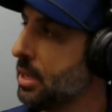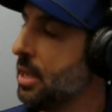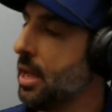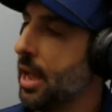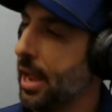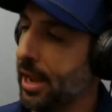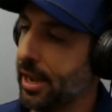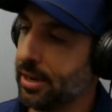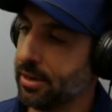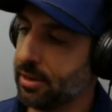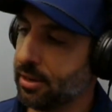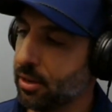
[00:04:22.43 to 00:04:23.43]

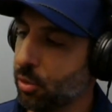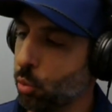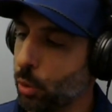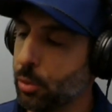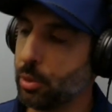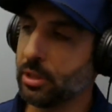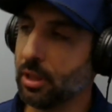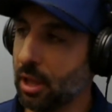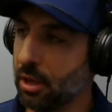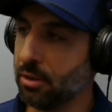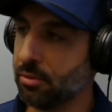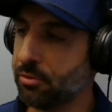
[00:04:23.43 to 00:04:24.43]
And we would
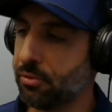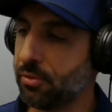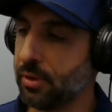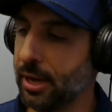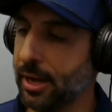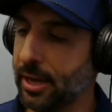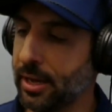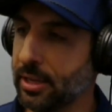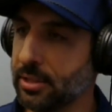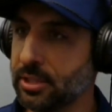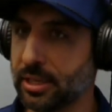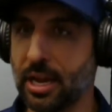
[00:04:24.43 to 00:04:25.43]
love
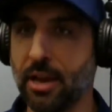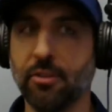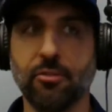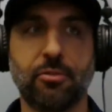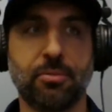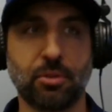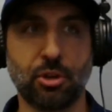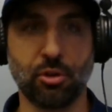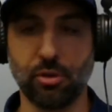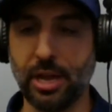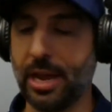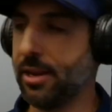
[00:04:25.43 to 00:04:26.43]
to kind of
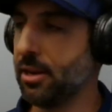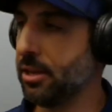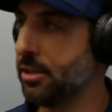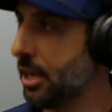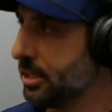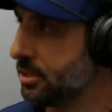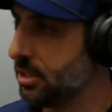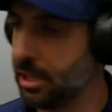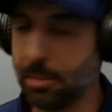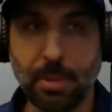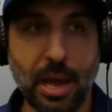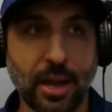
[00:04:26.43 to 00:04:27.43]
create a nice,
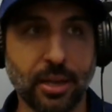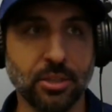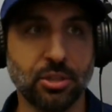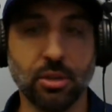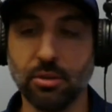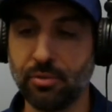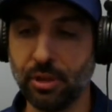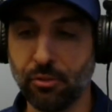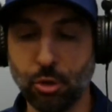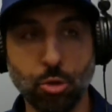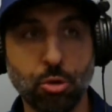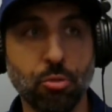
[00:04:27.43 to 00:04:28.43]
neat package of, if
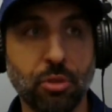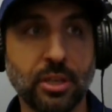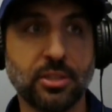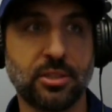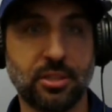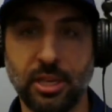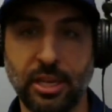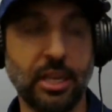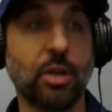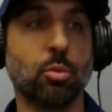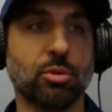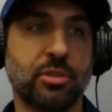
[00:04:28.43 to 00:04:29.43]
you do this, it
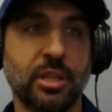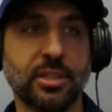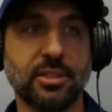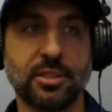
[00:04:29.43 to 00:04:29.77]
equals this.